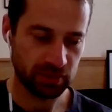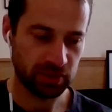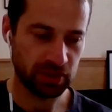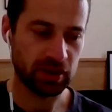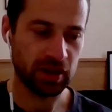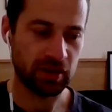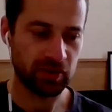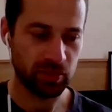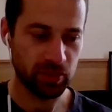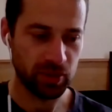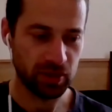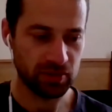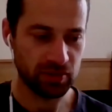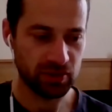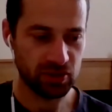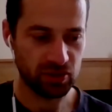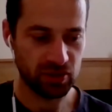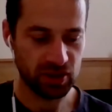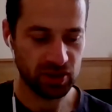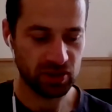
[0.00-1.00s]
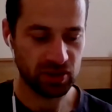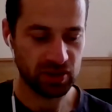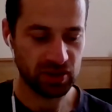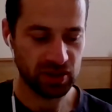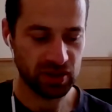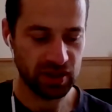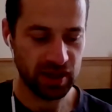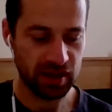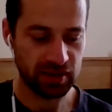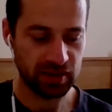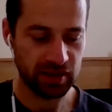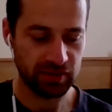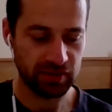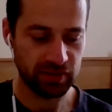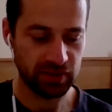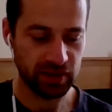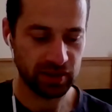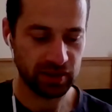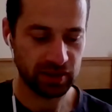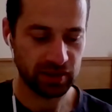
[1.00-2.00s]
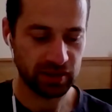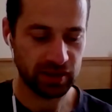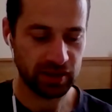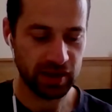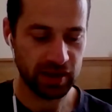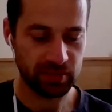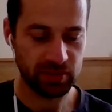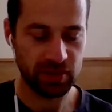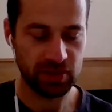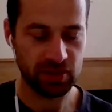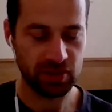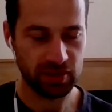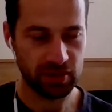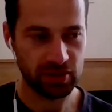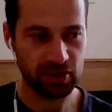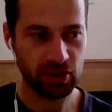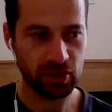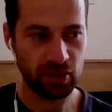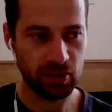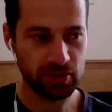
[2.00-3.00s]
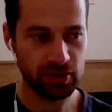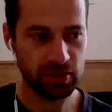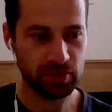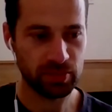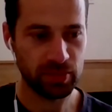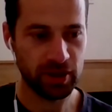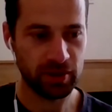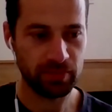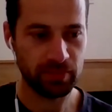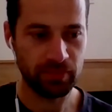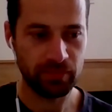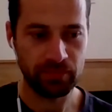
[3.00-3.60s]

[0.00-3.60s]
government restrictions, that definitely kept us on our toes. But